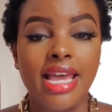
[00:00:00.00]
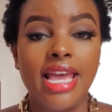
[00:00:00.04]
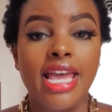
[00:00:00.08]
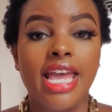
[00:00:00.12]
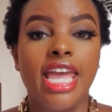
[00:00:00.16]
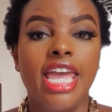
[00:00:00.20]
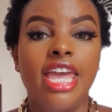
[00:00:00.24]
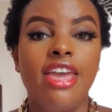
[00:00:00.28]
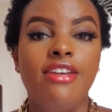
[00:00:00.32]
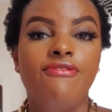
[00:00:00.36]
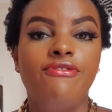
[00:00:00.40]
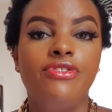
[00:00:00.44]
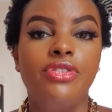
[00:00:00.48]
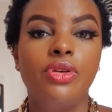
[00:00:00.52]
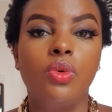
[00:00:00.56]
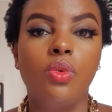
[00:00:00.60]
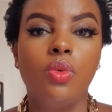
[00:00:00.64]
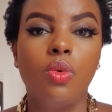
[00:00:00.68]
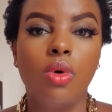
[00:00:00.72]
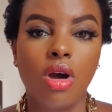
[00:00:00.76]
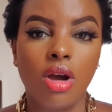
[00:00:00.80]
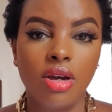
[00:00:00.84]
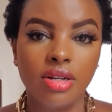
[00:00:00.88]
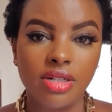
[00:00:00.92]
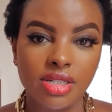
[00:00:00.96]
if you
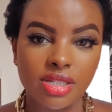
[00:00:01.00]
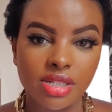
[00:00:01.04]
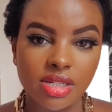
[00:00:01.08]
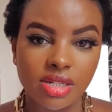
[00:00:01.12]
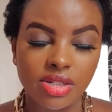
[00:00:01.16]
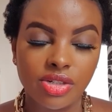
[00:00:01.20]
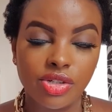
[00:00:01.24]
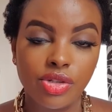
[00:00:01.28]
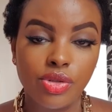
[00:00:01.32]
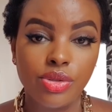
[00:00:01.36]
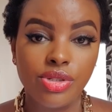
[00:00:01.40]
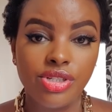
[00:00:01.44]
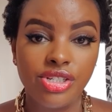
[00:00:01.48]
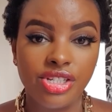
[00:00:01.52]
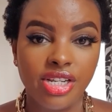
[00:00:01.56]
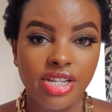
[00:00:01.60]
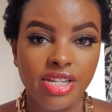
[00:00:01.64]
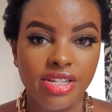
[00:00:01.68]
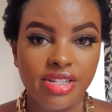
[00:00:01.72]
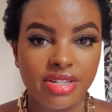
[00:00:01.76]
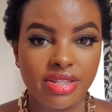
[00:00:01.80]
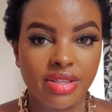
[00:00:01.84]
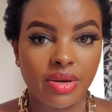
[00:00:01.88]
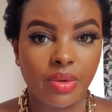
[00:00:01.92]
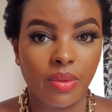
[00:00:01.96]
want to
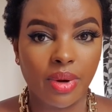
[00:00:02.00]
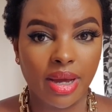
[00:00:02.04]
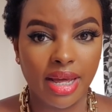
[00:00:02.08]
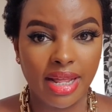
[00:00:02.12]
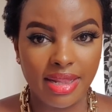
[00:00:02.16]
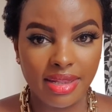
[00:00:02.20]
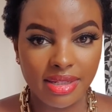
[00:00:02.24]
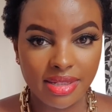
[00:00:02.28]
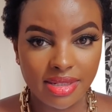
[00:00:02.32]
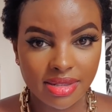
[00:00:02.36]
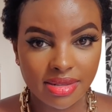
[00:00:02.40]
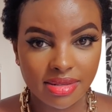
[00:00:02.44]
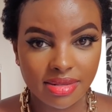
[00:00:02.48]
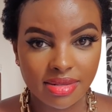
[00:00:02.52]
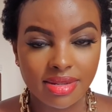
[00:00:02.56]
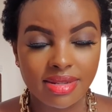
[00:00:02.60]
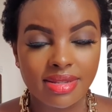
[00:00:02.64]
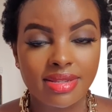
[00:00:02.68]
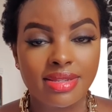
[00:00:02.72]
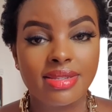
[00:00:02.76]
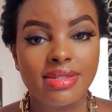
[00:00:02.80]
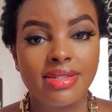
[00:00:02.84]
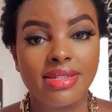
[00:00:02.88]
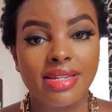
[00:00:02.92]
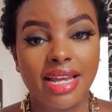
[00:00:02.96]
change the world,
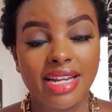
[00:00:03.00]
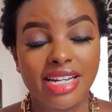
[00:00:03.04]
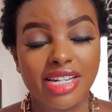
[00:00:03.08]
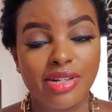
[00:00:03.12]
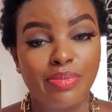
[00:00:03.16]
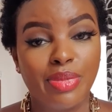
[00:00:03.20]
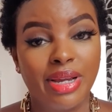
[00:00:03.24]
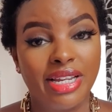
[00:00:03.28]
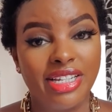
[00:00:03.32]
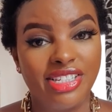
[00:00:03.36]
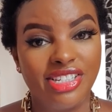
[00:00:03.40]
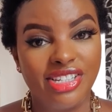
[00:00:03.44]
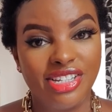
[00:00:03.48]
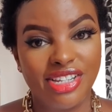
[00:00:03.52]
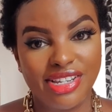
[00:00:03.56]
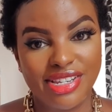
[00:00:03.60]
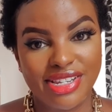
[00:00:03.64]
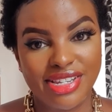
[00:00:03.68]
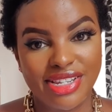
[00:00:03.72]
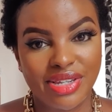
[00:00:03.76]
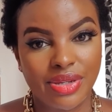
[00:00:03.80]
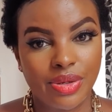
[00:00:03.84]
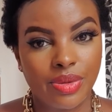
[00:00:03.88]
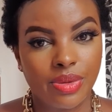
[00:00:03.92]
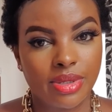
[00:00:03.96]
start by
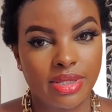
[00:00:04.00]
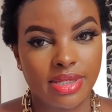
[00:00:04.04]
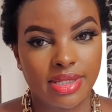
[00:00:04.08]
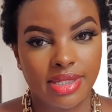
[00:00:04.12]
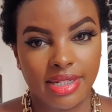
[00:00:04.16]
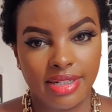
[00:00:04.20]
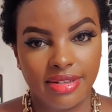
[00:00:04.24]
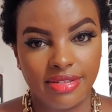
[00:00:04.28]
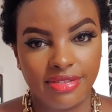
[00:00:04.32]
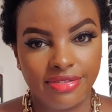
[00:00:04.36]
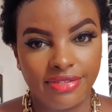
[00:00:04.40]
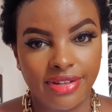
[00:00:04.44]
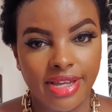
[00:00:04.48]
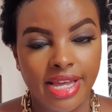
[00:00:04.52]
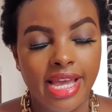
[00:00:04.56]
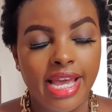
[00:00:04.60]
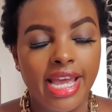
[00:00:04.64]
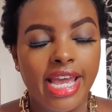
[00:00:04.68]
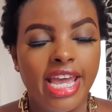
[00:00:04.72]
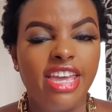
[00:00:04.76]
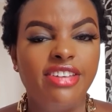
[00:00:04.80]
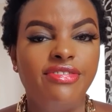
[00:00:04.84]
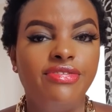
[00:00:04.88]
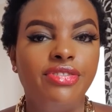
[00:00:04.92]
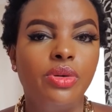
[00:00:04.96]
changing yourself.
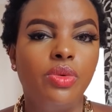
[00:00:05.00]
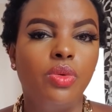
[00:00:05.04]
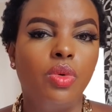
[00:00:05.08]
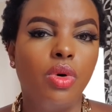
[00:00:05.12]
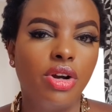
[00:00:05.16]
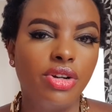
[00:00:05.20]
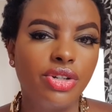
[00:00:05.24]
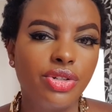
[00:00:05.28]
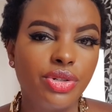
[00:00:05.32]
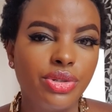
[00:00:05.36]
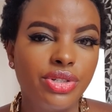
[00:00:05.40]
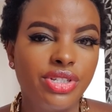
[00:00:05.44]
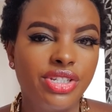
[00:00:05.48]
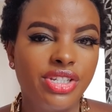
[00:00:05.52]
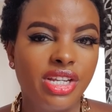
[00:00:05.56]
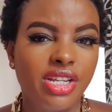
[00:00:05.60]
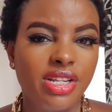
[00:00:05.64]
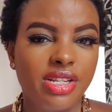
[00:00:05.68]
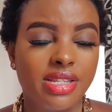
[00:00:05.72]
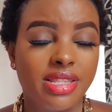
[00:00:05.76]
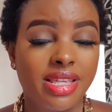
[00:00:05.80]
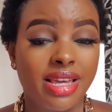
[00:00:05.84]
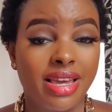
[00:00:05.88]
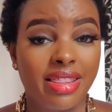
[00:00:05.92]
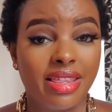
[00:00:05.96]
If you want to
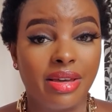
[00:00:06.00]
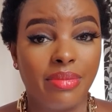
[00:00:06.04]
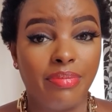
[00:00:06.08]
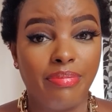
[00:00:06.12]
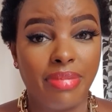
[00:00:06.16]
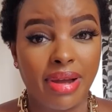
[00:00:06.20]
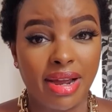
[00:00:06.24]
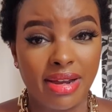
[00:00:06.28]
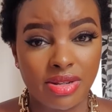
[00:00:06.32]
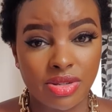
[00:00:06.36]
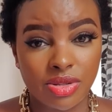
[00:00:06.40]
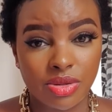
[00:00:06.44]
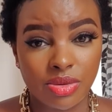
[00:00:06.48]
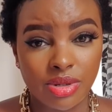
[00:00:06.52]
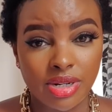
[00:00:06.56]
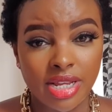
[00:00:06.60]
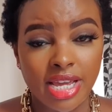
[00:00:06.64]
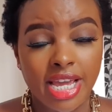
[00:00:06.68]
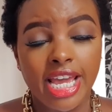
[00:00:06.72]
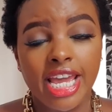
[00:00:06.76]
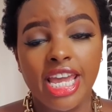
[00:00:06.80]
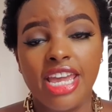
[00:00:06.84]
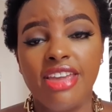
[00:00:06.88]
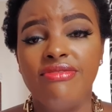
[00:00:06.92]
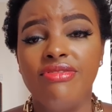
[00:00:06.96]
change the other person,
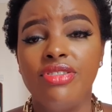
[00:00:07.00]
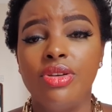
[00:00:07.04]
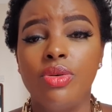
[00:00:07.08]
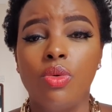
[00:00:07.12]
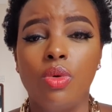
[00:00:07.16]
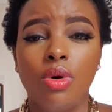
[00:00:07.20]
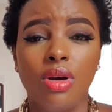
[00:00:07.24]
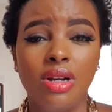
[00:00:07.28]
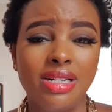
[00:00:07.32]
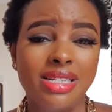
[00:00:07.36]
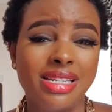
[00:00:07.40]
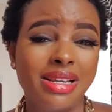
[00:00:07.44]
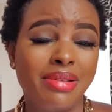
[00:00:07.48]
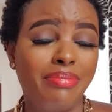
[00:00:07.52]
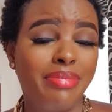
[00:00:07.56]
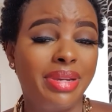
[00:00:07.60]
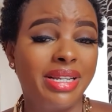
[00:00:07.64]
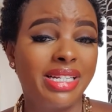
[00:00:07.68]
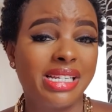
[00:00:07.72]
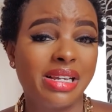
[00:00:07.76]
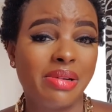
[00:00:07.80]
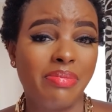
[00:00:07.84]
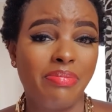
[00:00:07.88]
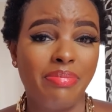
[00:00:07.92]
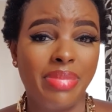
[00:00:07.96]
if you want a
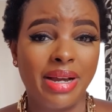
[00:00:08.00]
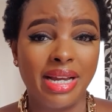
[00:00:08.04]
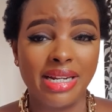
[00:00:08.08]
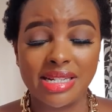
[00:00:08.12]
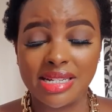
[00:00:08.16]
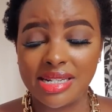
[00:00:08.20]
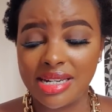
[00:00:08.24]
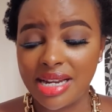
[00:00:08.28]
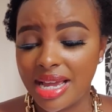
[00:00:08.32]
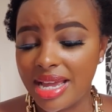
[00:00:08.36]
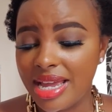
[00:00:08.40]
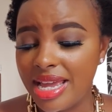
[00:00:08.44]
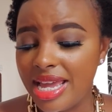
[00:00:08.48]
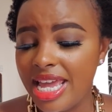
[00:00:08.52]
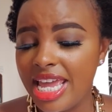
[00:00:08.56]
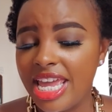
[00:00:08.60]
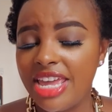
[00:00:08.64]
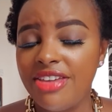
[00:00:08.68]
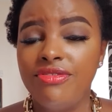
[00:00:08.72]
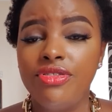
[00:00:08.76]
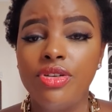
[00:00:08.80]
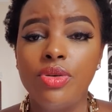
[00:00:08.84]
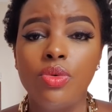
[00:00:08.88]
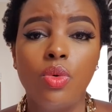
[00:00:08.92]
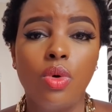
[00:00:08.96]
better partner,
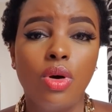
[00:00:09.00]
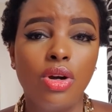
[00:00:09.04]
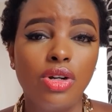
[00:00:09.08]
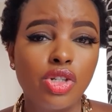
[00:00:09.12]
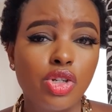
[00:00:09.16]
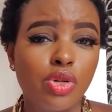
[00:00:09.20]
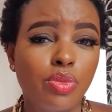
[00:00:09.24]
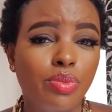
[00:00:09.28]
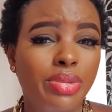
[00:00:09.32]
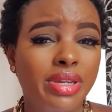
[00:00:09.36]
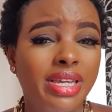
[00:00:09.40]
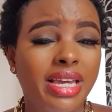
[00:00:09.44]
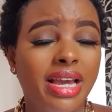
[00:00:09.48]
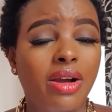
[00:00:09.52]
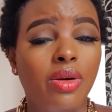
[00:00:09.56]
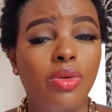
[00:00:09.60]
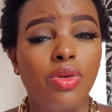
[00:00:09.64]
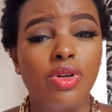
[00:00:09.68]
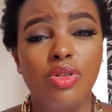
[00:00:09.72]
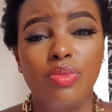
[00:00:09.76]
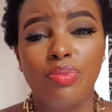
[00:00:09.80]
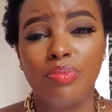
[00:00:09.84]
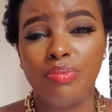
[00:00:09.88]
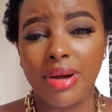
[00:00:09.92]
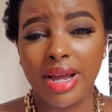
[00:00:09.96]
if you want to be a
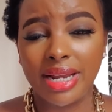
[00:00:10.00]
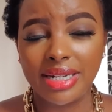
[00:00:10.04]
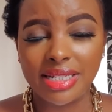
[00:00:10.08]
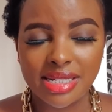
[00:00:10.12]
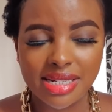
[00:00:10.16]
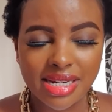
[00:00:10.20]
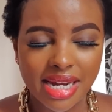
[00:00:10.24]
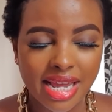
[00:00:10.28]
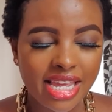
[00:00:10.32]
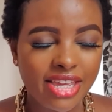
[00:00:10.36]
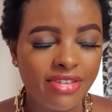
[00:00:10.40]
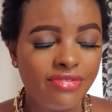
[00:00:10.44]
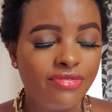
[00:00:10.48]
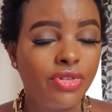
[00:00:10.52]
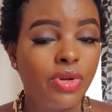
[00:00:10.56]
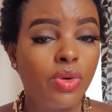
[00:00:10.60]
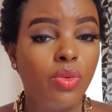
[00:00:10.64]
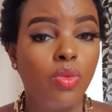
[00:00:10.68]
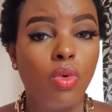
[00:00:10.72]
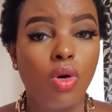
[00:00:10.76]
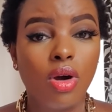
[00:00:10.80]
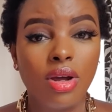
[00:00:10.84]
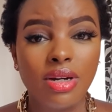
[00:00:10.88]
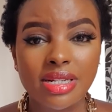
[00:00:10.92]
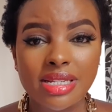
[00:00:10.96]
good partner, if you
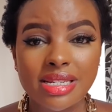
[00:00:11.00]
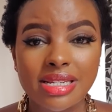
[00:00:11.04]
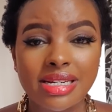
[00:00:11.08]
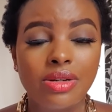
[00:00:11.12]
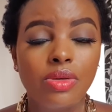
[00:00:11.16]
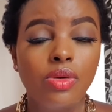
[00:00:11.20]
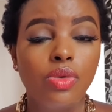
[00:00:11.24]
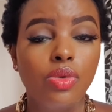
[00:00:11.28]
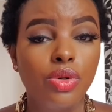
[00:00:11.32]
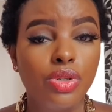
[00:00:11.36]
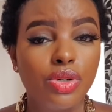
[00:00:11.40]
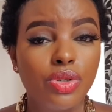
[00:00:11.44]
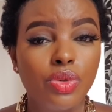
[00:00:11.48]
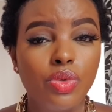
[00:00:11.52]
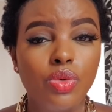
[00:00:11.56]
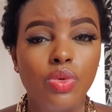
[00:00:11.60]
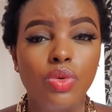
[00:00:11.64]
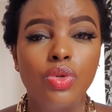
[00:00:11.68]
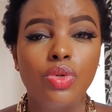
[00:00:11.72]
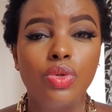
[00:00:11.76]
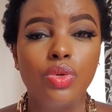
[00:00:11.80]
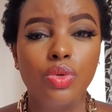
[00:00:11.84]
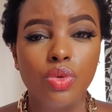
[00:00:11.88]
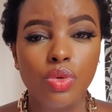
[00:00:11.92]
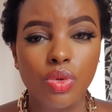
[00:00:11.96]
want
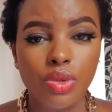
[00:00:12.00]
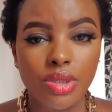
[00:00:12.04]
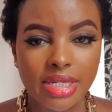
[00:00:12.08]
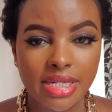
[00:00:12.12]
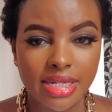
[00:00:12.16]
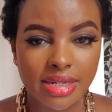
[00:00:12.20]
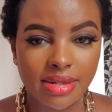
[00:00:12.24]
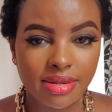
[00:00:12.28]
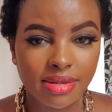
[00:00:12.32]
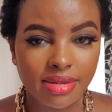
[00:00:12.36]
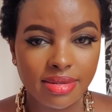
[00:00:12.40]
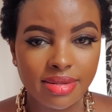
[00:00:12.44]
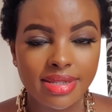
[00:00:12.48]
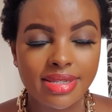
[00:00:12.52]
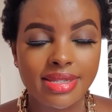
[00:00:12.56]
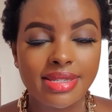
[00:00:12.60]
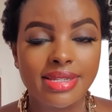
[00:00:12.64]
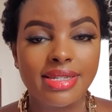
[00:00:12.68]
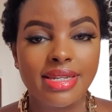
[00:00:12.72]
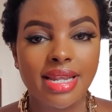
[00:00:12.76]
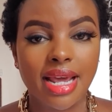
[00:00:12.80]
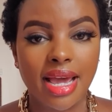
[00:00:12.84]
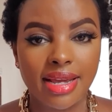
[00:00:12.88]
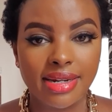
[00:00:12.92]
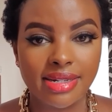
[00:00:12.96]
good,
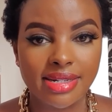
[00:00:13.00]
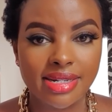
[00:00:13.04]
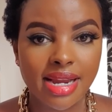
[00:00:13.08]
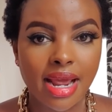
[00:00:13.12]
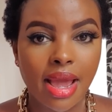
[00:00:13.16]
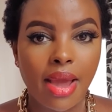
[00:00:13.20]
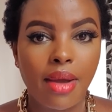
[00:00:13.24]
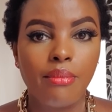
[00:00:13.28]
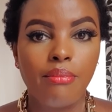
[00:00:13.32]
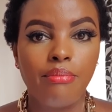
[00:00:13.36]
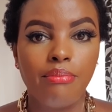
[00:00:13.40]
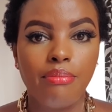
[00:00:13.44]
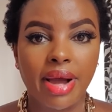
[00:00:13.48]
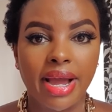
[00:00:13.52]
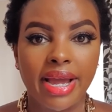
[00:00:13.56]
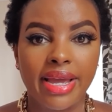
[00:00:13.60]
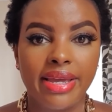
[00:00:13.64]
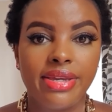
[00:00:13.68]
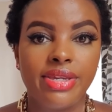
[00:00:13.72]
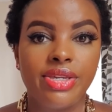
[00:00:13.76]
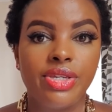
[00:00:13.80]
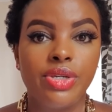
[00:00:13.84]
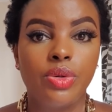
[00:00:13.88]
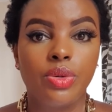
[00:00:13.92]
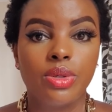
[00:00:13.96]
start by
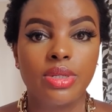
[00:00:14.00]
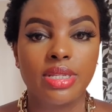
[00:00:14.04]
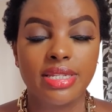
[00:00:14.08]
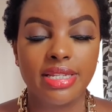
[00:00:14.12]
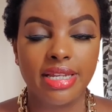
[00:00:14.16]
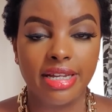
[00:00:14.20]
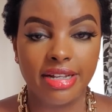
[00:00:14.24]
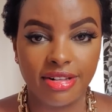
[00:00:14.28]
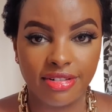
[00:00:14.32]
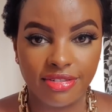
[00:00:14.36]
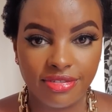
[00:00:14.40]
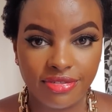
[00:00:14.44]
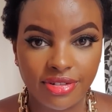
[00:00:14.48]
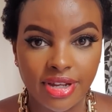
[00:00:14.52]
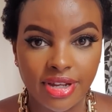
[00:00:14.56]
yourself.